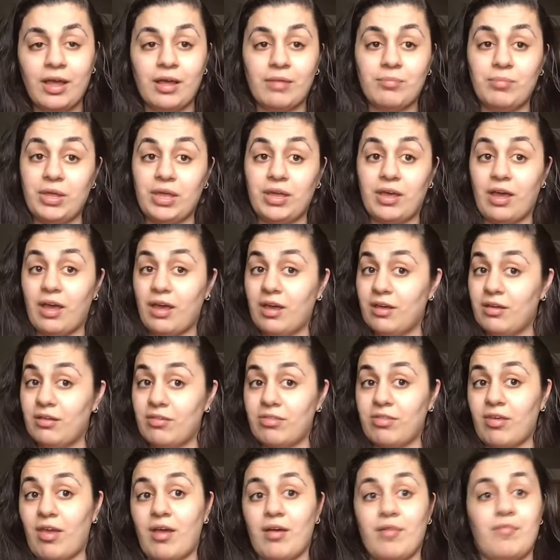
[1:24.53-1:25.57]

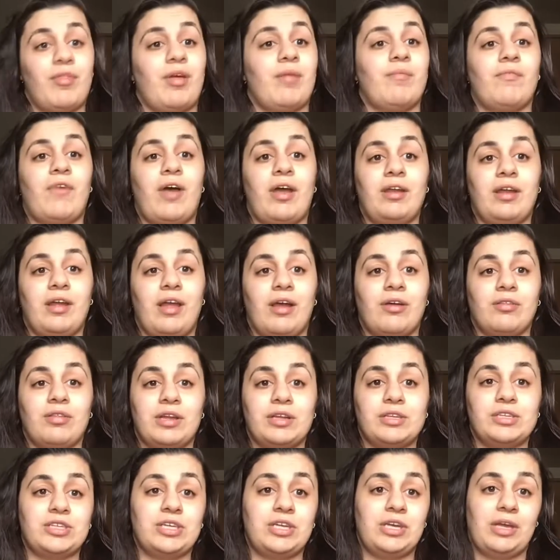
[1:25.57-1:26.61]
because of them finding out that
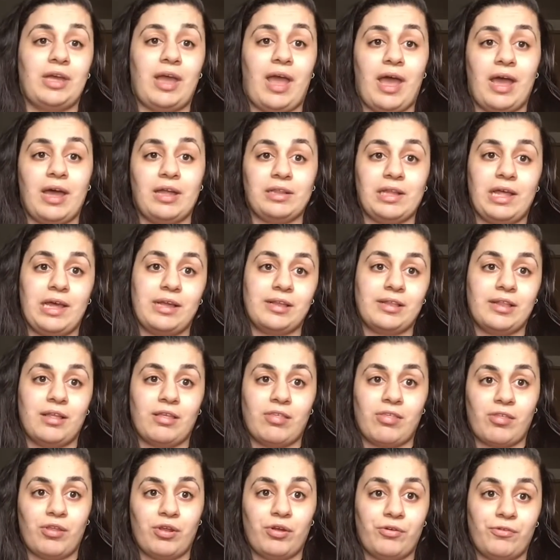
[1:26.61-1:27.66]
she had like
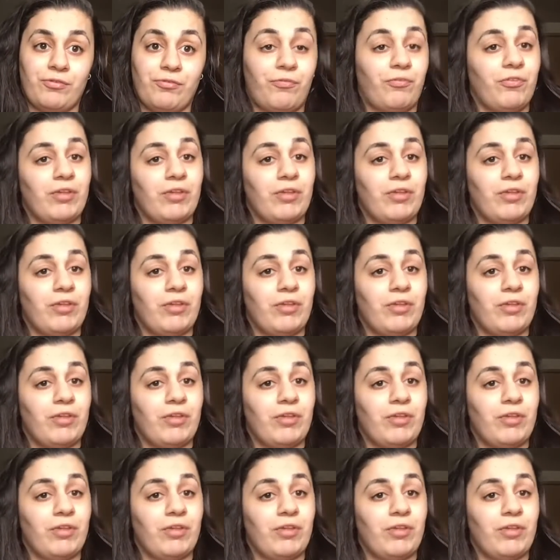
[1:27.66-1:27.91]
this little